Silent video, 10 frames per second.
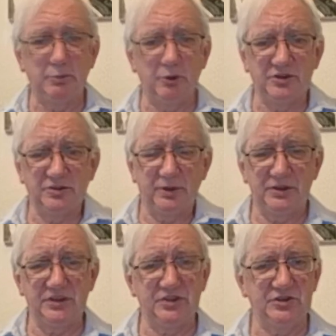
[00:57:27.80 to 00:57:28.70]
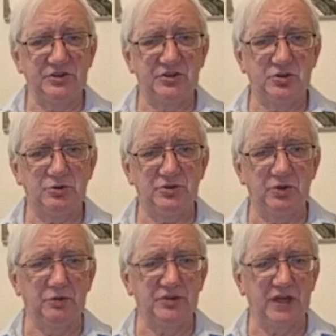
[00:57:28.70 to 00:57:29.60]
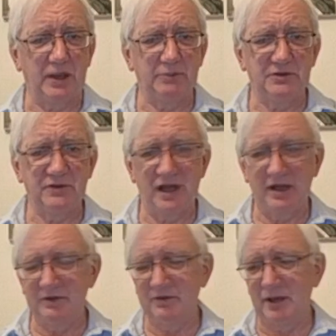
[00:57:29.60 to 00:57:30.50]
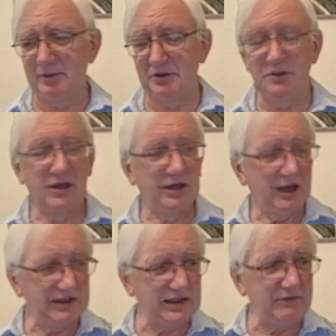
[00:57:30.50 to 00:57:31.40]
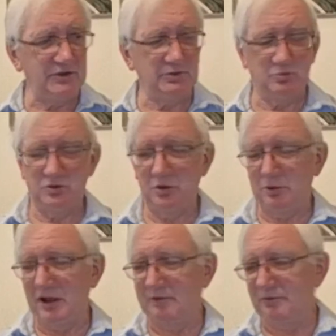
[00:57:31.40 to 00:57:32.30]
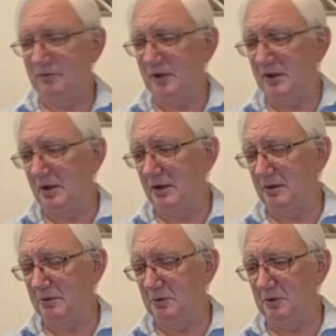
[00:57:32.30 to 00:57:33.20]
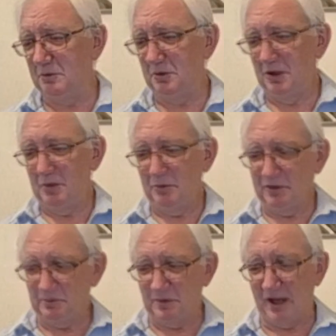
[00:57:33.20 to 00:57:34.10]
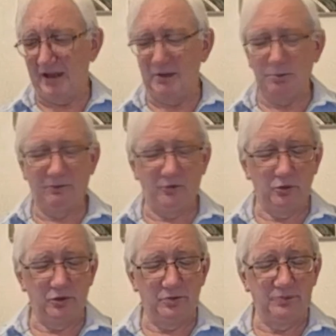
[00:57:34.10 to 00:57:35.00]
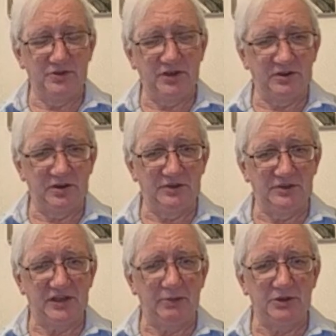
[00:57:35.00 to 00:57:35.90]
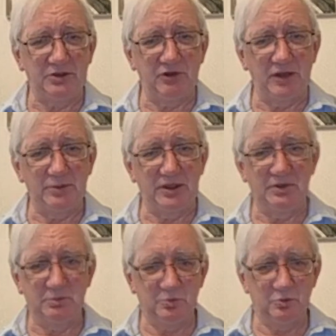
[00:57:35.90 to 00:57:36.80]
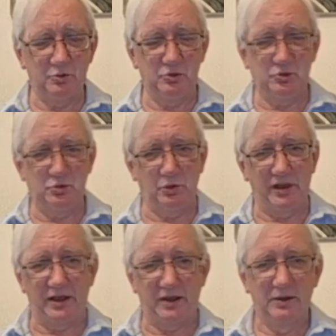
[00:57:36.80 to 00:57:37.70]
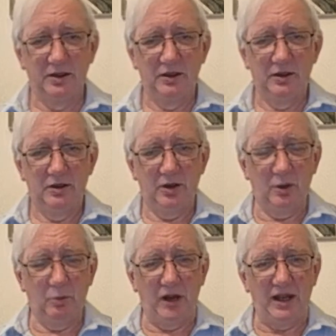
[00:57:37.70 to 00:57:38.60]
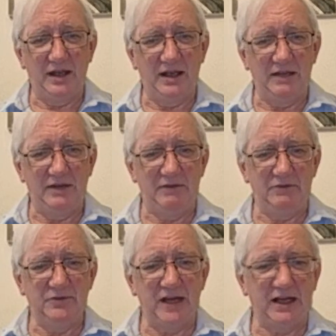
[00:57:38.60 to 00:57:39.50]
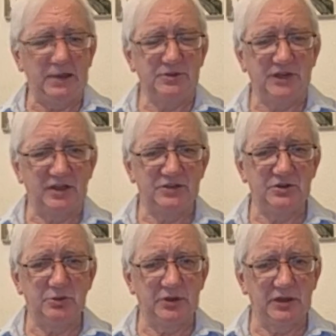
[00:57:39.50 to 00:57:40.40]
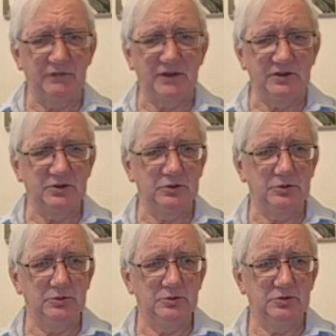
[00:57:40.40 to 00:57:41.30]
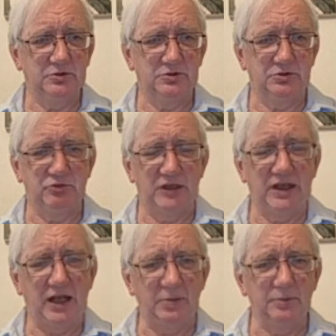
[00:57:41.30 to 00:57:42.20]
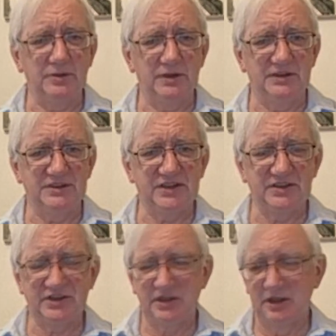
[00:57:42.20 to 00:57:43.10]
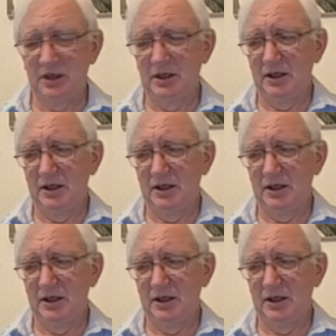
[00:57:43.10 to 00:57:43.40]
And the world's politicians choose not to come to the aid of Lebanon. And even, we had the Arab forums in Saudi Arabia talking away. Even the Arab states are doing nothing to really help and assist